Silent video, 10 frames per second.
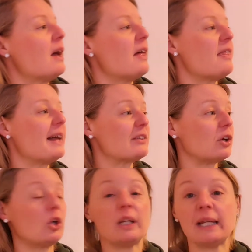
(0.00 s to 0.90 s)
That's
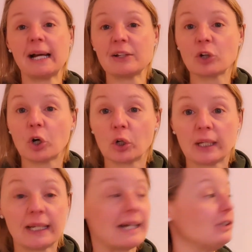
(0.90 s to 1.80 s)
Ollie and
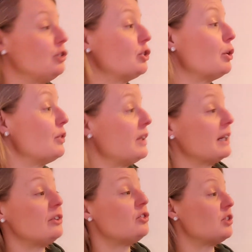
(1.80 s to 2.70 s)
Holly and Josie
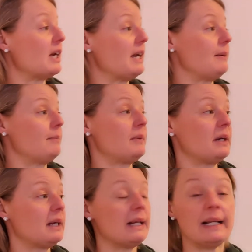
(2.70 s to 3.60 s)
and Jay,
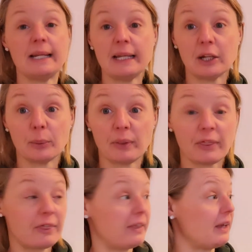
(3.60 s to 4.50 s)
Leo and
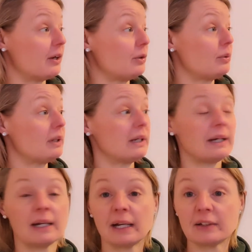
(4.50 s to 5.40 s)
Theo
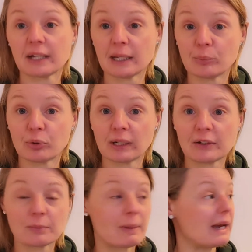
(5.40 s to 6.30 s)
and April
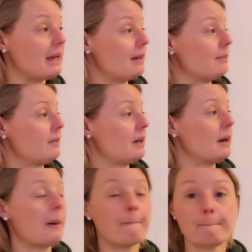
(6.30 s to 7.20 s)
and May,
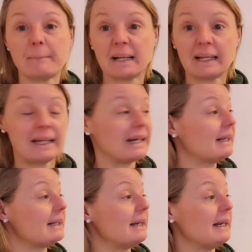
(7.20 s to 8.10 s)
Billy and
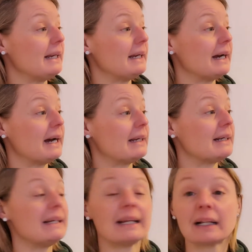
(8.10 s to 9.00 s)
Lily and
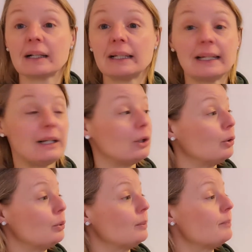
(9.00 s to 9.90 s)
little Lee
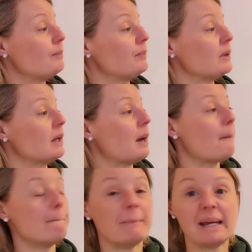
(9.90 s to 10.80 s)
Lou,
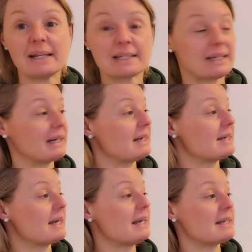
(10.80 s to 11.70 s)
Maisie and
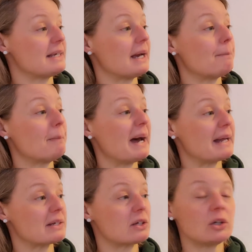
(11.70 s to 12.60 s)
Daisy and
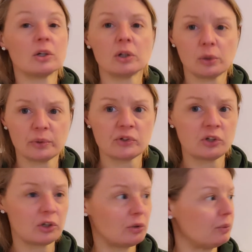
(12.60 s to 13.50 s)
Matt, who is
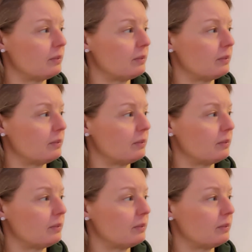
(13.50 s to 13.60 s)
new,